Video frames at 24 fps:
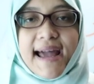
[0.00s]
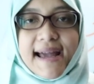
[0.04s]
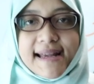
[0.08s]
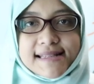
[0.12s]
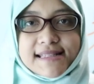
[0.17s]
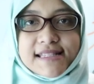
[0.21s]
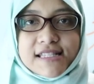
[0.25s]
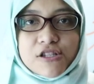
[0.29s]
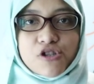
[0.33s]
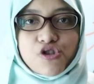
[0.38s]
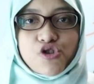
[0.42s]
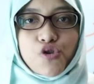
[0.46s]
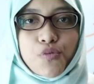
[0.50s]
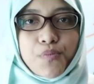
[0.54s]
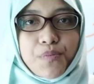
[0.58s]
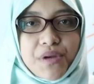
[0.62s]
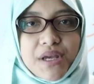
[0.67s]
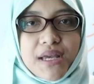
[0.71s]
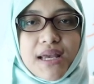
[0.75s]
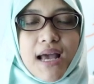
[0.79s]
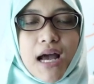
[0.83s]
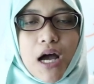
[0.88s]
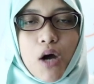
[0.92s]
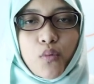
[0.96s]
has to
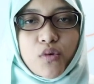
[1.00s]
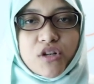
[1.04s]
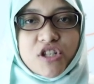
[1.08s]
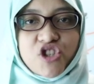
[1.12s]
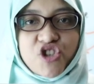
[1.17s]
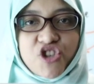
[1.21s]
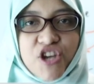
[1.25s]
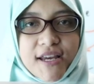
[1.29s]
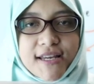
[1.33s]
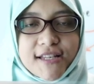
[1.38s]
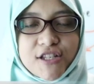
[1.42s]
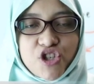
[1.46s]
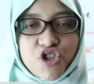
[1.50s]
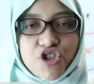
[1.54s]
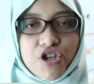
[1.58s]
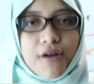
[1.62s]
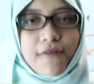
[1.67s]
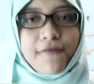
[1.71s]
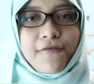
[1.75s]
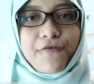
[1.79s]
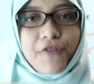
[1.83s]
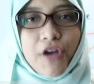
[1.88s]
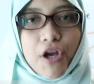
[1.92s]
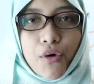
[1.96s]
be our changed
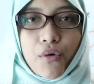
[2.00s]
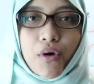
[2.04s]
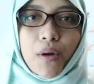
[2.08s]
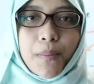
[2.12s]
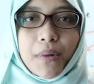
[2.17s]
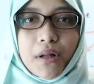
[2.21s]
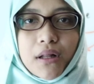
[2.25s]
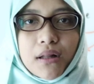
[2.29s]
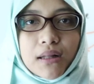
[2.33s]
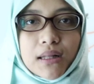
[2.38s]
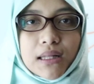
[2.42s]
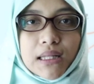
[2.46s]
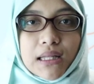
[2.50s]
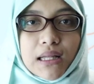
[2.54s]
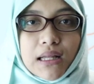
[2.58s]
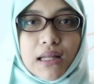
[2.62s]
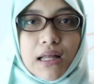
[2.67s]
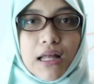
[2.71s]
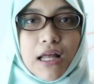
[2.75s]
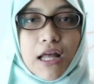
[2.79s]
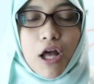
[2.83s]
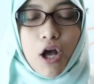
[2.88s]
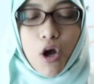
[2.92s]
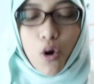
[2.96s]
variable,
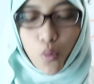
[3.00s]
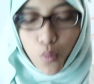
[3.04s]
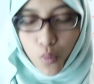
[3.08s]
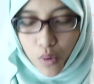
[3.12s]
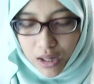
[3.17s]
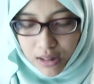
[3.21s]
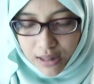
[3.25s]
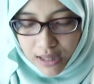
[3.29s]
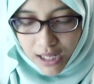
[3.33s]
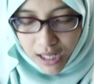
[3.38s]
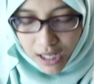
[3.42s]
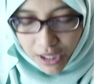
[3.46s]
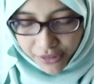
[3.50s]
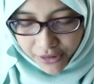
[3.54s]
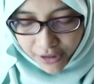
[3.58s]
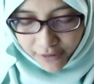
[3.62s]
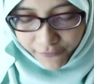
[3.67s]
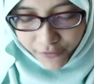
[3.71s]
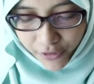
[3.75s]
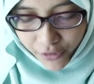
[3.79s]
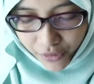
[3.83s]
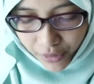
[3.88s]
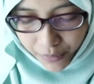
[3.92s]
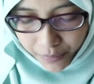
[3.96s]
while
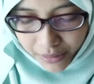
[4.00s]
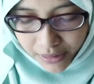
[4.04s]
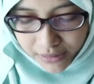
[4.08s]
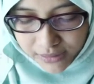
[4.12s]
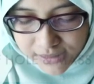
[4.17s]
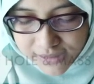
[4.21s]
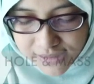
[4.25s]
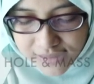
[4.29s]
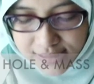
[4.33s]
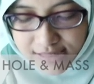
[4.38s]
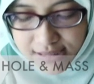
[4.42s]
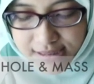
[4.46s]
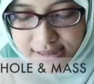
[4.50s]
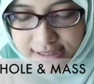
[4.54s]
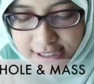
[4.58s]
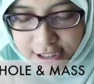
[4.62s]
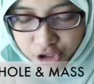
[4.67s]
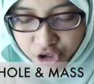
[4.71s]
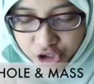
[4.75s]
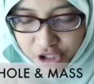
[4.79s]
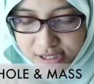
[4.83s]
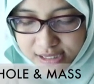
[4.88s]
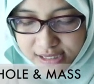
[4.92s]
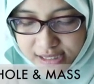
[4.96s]
other variables
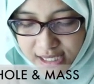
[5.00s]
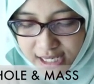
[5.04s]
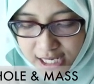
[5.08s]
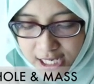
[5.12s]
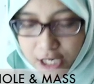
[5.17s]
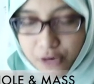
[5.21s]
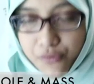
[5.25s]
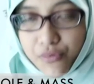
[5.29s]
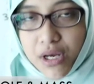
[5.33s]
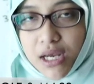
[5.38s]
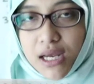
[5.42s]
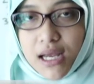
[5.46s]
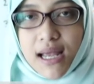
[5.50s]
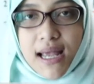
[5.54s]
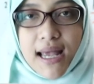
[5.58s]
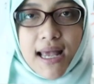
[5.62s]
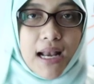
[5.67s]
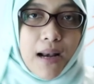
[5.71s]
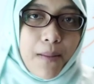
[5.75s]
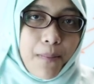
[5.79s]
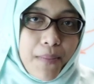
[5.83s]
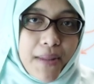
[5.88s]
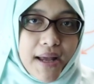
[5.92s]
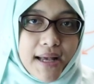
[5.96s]
such as area
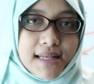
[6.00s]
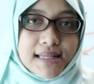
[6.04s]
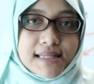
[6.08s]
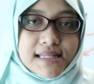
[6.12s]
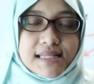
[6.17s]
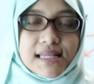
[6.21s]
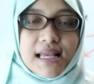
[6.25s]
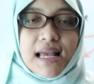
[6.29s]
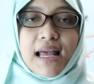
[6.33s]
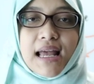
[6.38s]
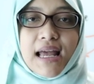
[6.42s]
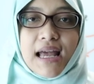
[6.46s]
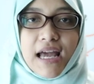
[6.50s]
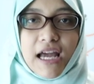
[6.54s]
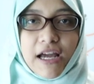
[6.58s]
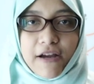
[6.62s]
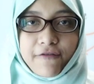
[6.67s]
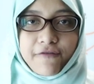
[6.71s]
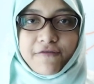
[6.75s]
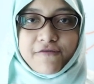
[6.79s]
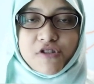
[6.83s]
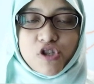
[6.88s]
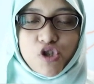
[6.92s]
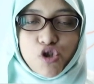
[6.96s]
and mass
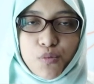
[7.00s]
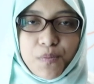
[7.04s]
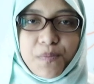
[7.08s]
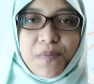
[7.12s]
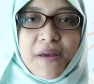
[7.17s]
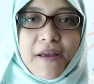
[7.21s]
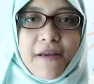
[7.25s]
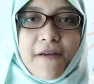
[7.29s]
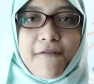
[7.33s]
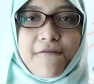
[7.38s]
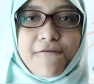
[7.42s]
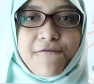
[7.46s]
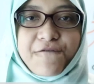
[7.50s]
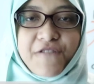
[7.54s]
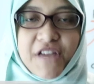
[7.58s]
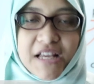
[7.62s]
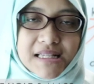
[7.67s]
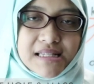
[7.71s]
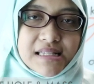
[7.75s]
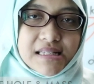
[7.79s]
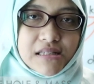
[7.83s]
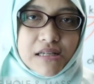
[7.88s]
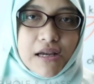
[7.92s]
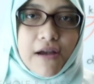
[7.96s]
have to be
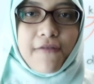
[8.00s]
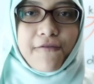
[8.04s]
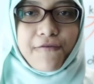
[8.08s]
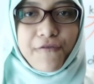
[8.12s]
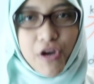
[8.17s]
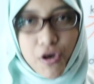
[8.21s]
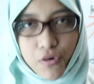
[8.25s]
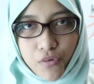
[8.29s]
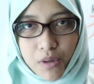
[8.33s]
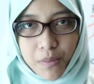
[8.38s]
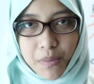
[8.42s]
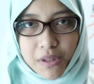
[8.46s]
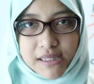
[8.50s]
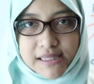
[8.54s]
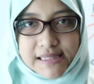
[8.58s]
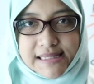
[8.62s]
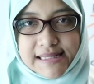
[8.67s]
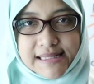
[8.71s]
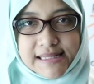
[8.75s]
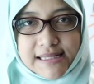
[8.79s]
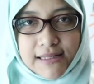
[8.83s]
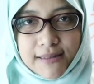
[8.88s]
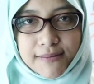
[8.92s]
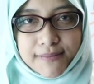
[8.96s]
fixed
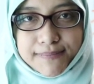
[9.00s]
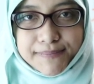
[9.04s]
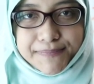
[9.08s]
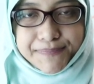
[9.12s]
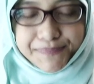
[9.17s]
variables.